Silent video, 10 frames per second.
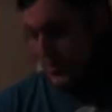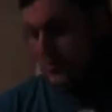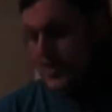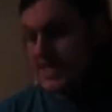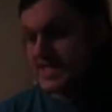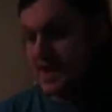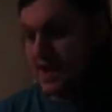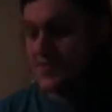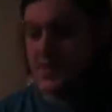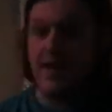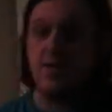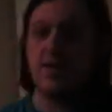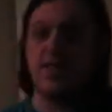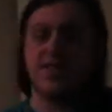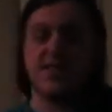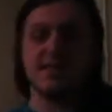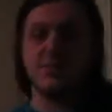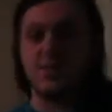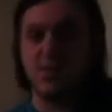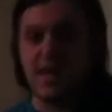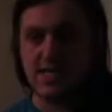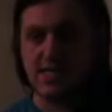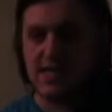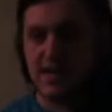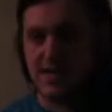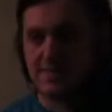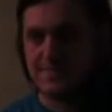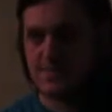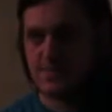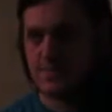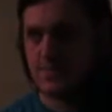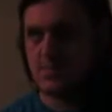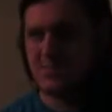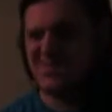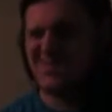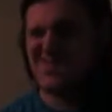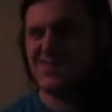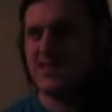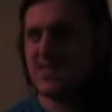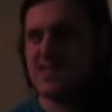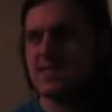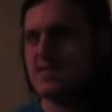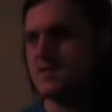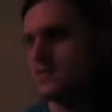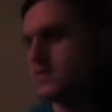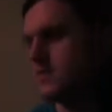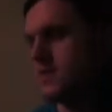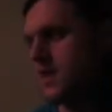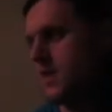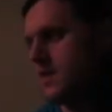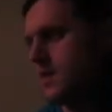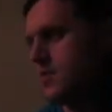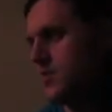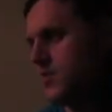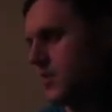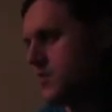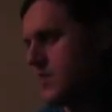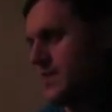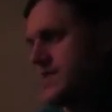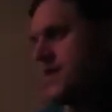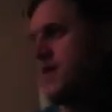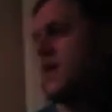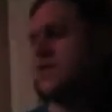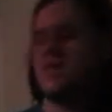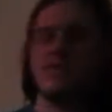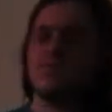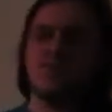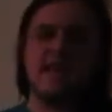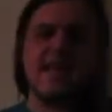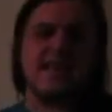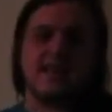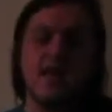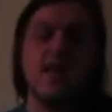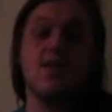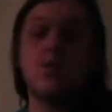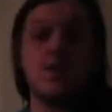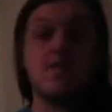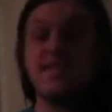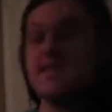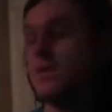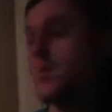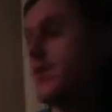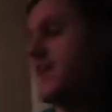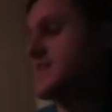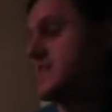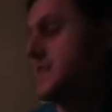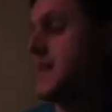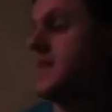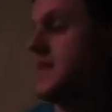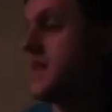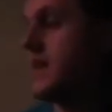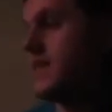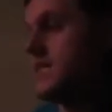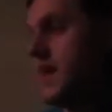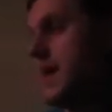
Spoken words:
branching off of that, one of the things I've been practicing, I guess, a couple weeks now, lately. One of the things I've been practicing lately is